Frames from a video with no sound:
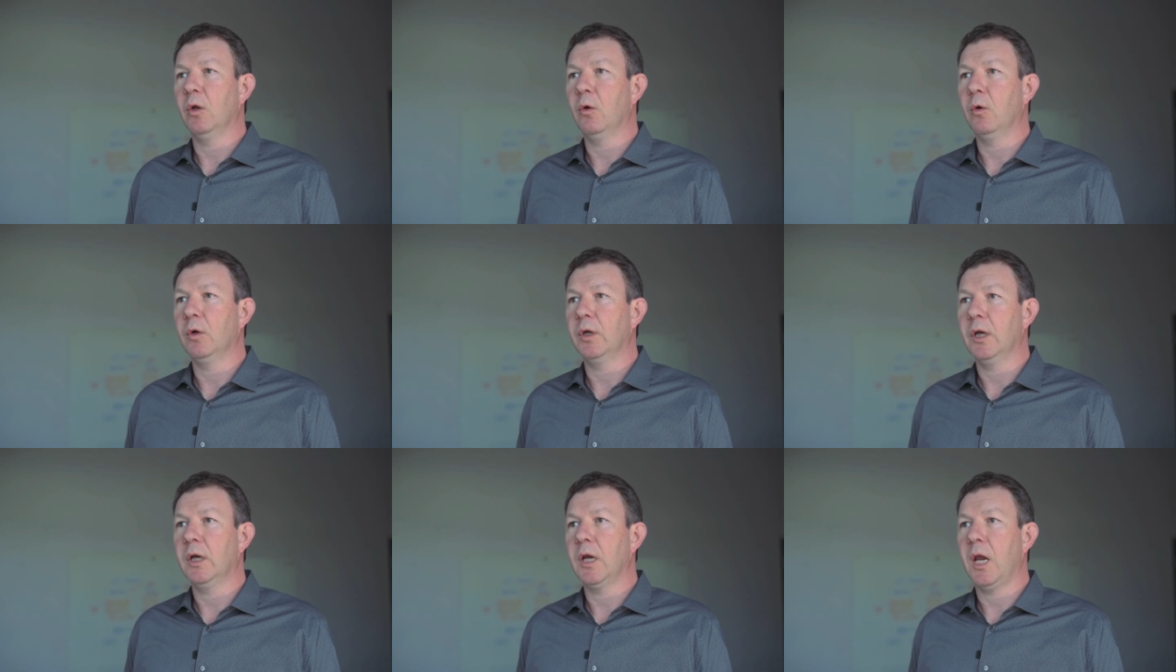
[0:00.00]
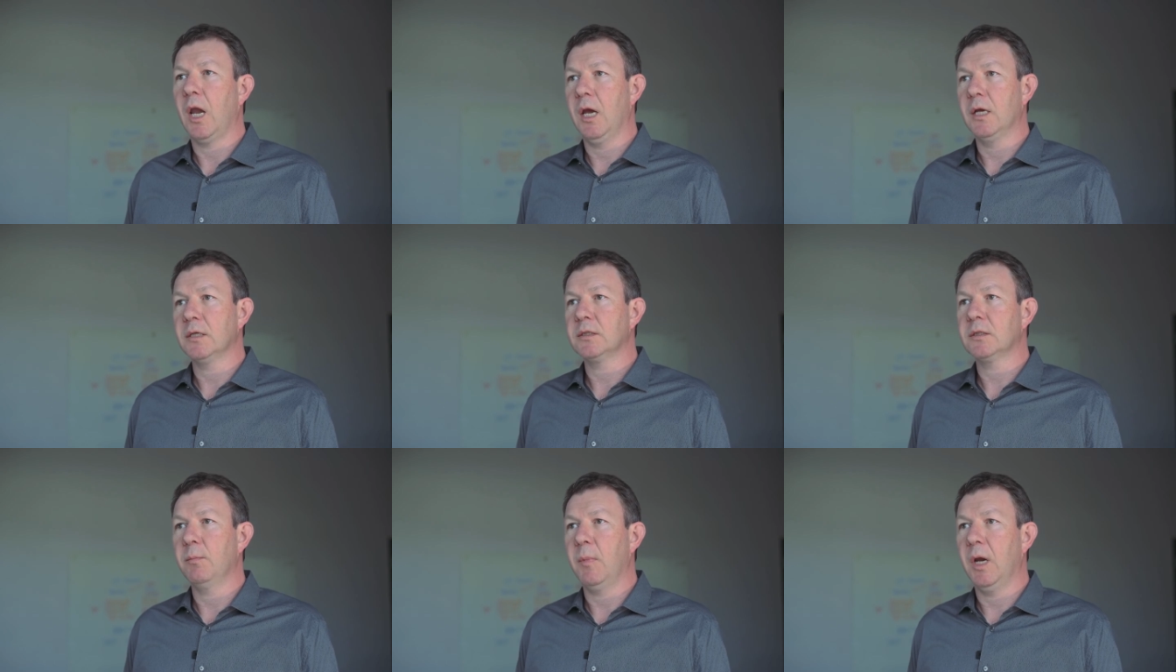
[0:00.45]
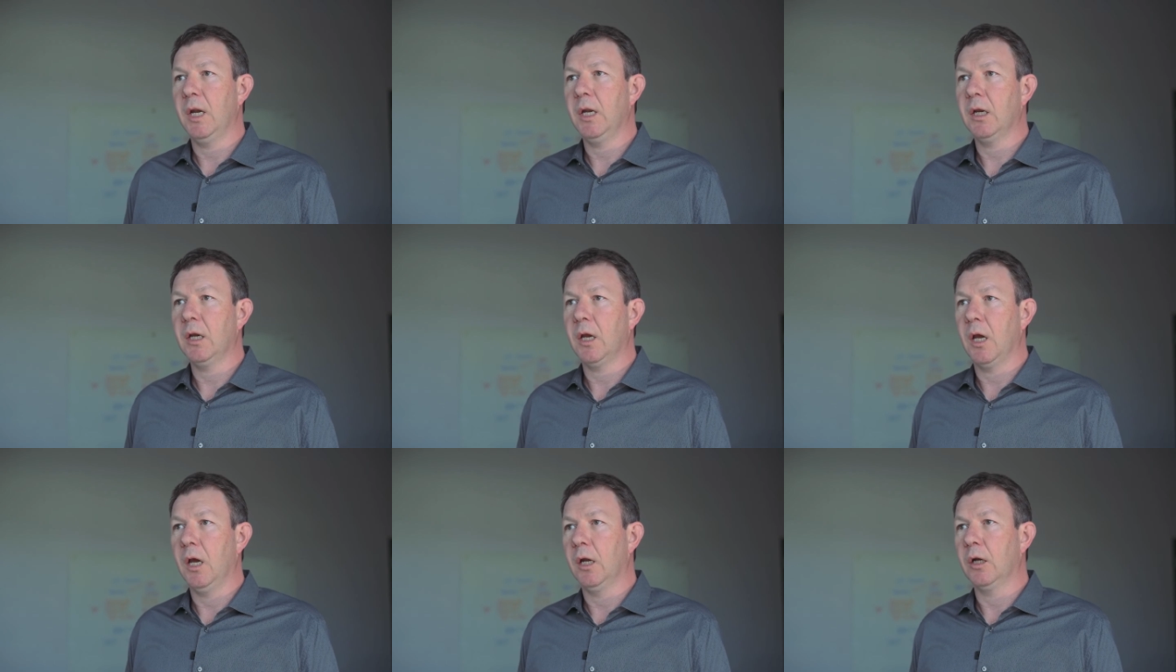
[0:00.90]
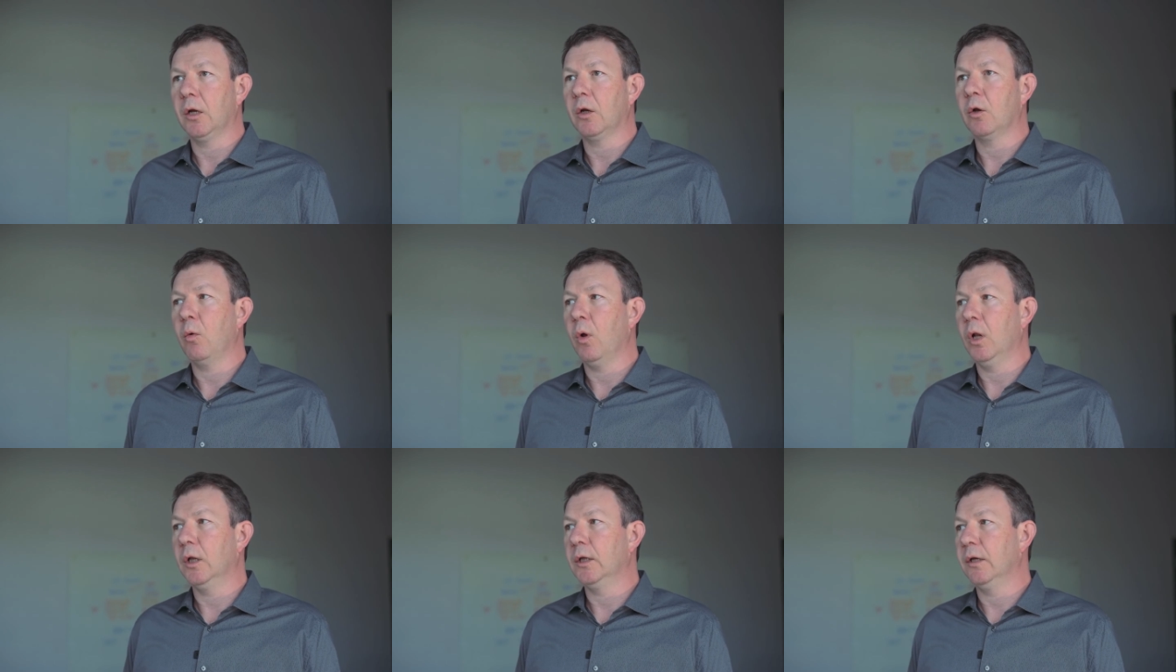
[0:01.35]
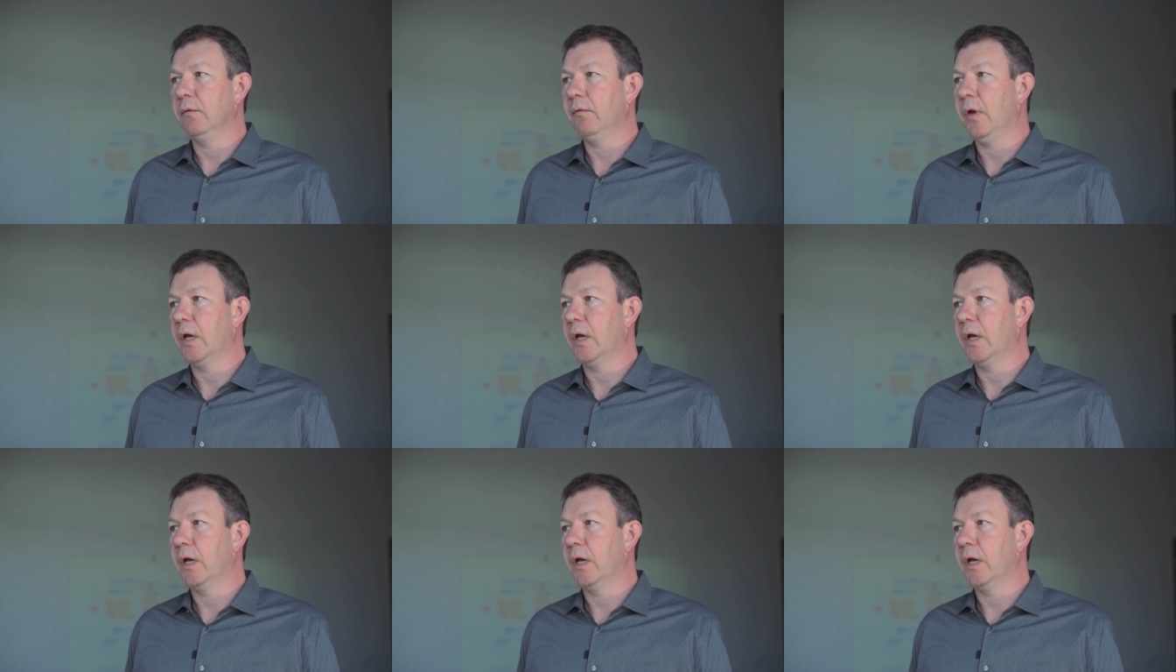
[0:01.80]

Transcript: loading, estimating, and quality of